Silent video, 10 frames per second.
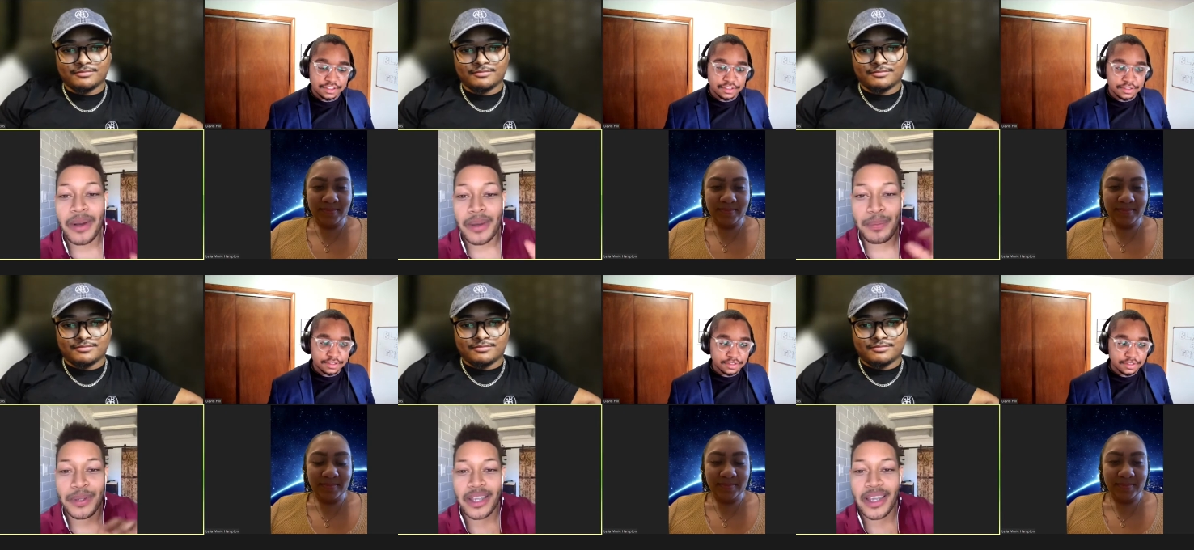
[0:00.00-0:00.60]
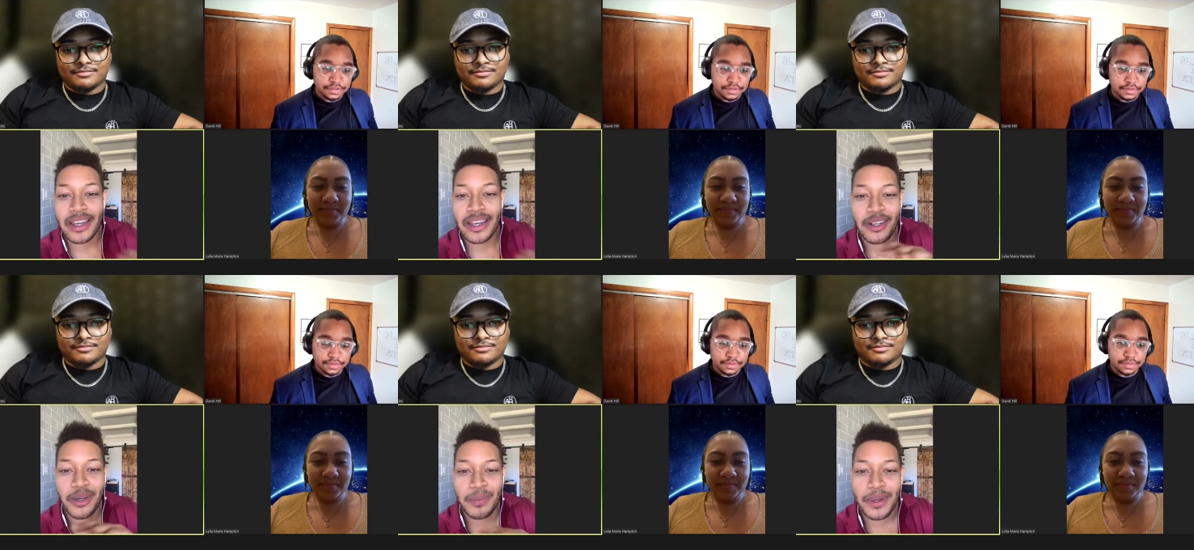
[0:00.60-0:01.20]
Speaker 1: to pretend like you know
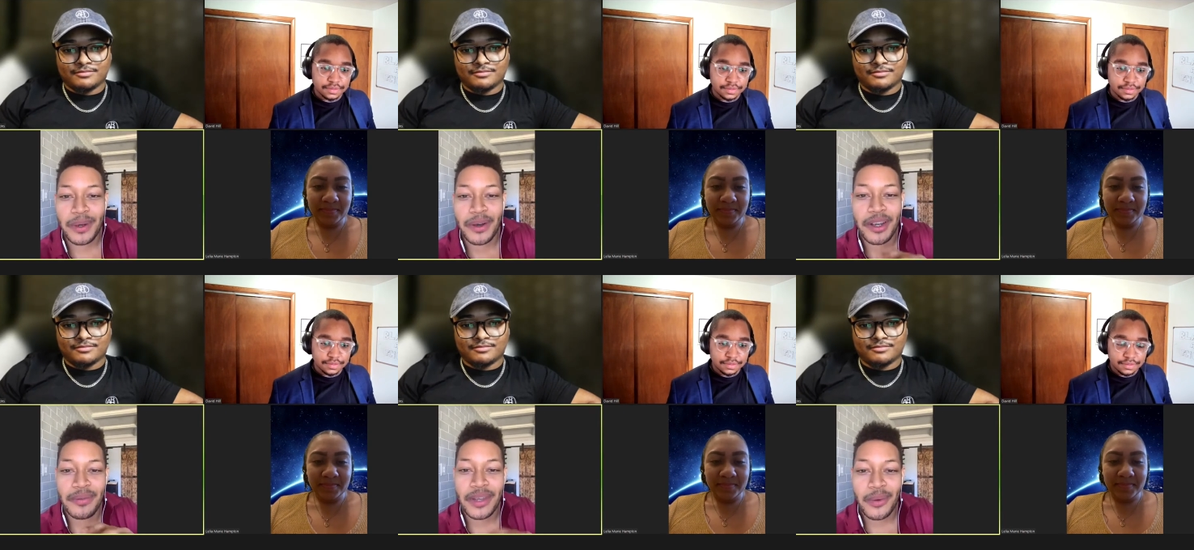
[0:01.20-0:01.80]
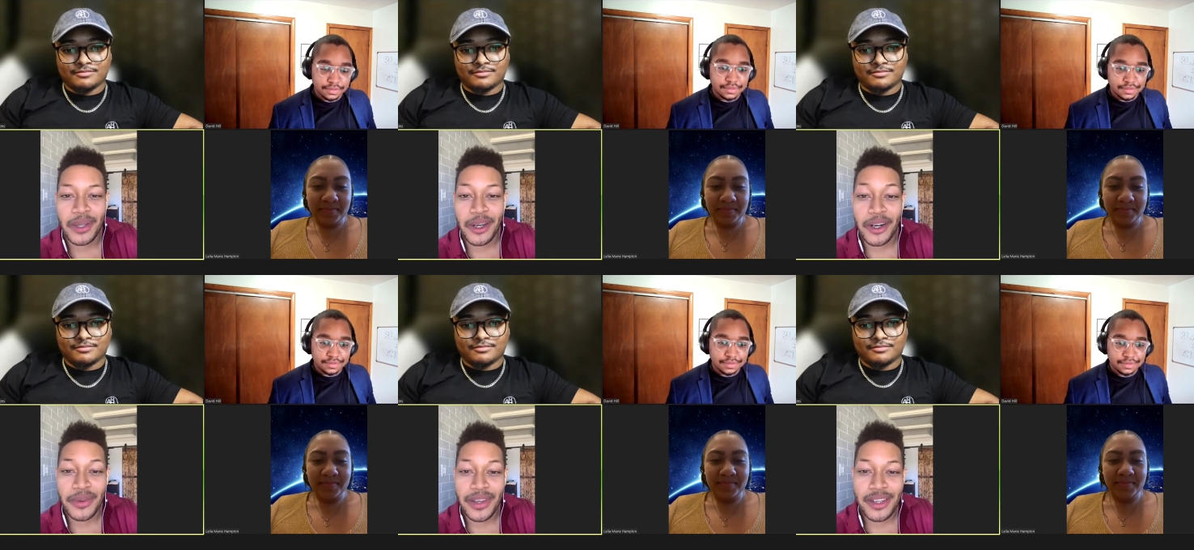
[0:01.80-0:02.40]
people out here have not really heard of
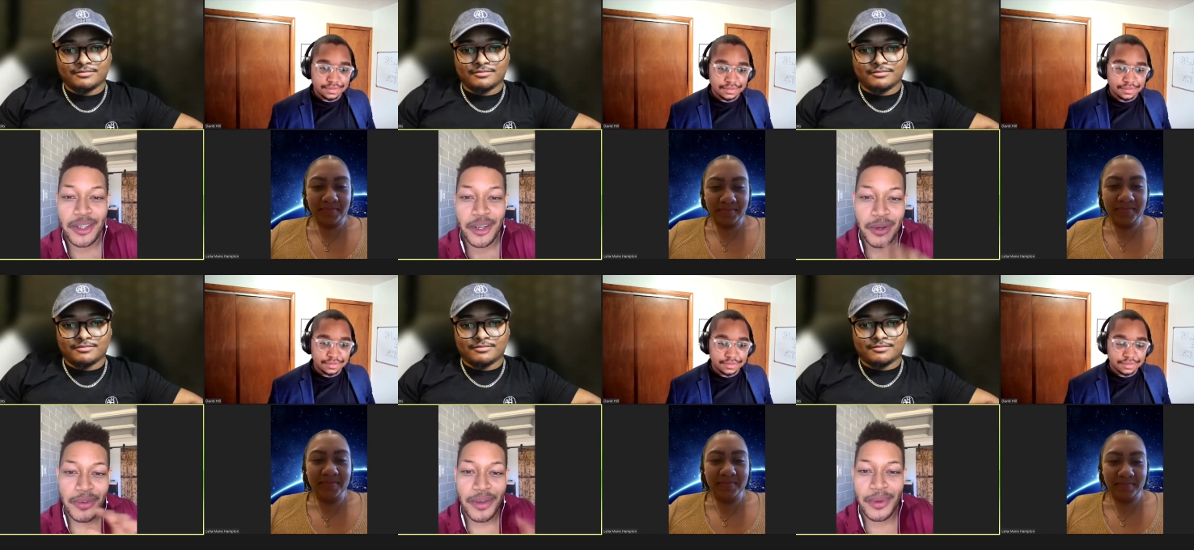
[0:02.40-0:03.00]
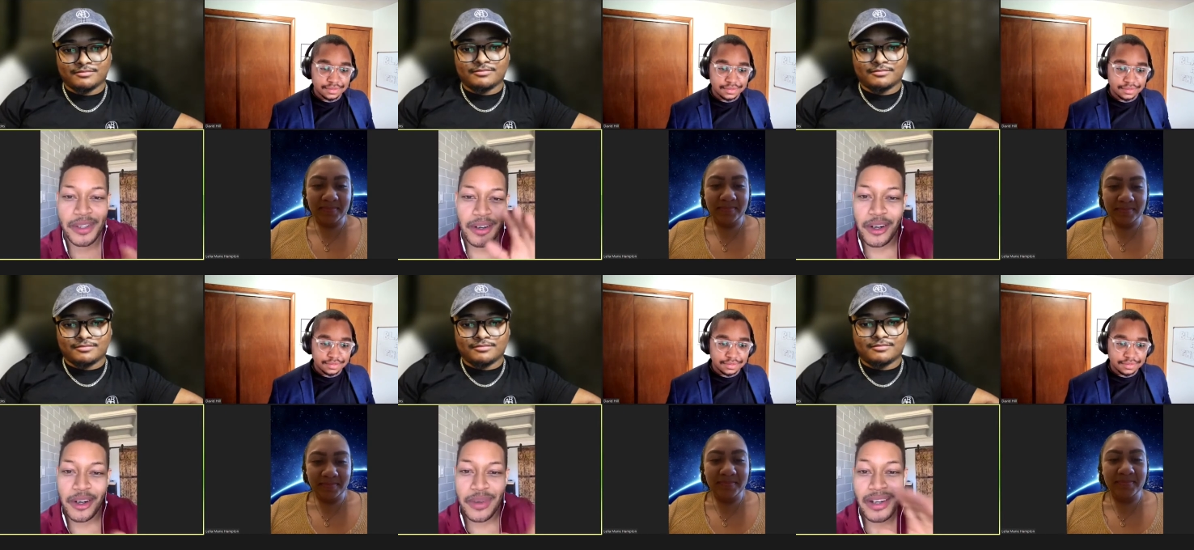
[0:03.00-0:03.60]
it. So if everyone's already heard of
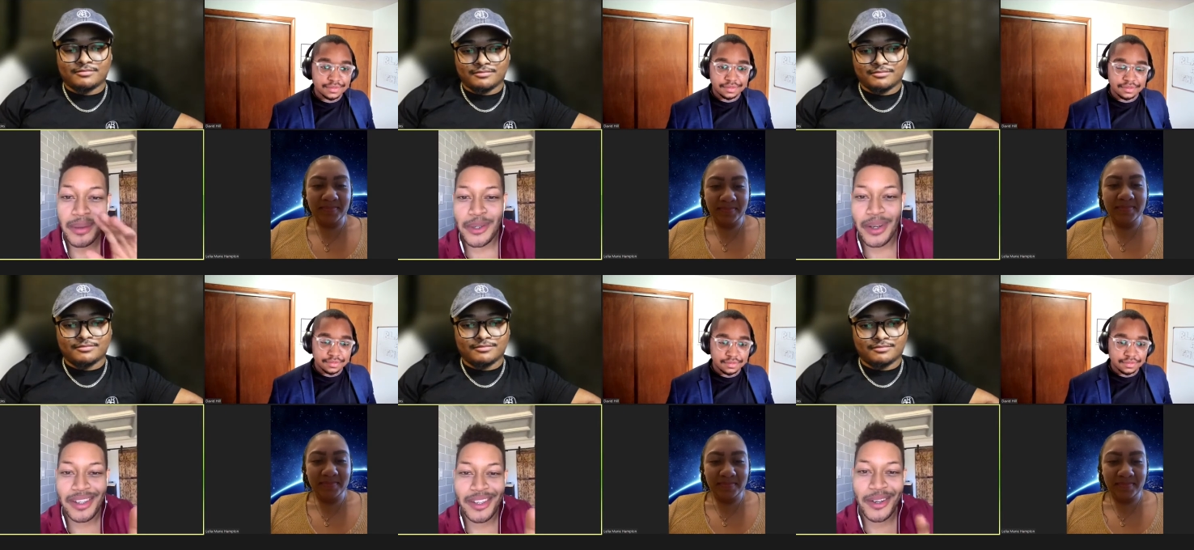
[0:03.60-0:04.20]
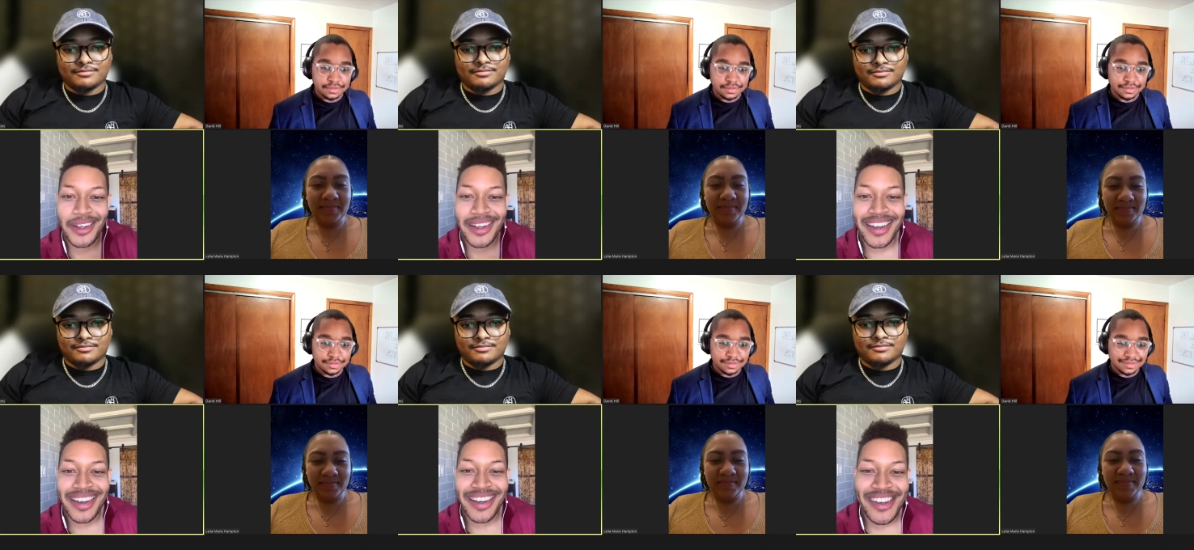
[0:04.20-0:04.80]
it, I'm not trying to insult your
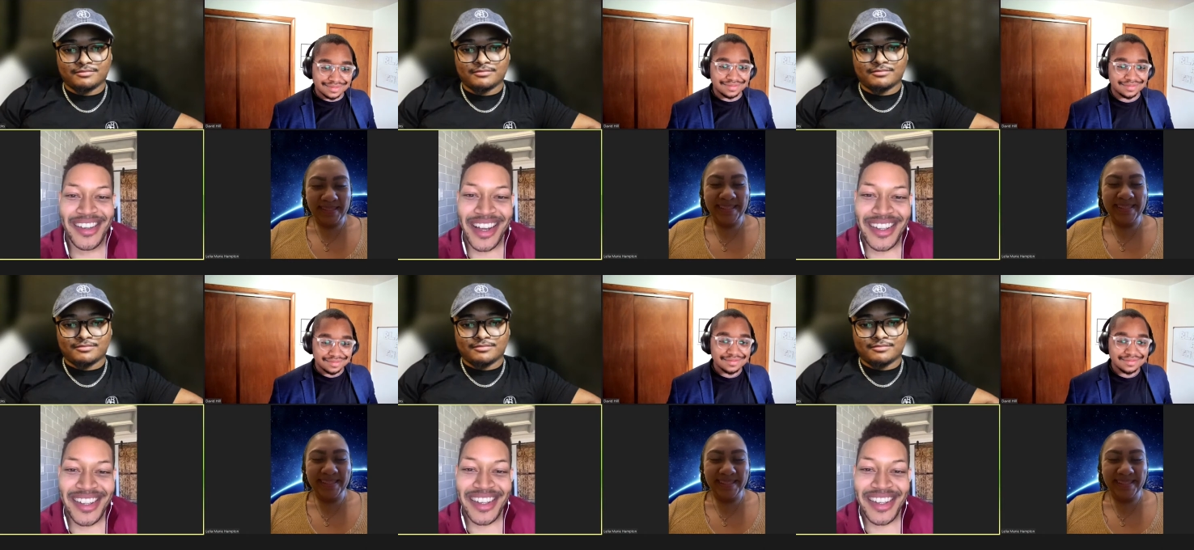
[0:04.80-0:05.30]
intelligence.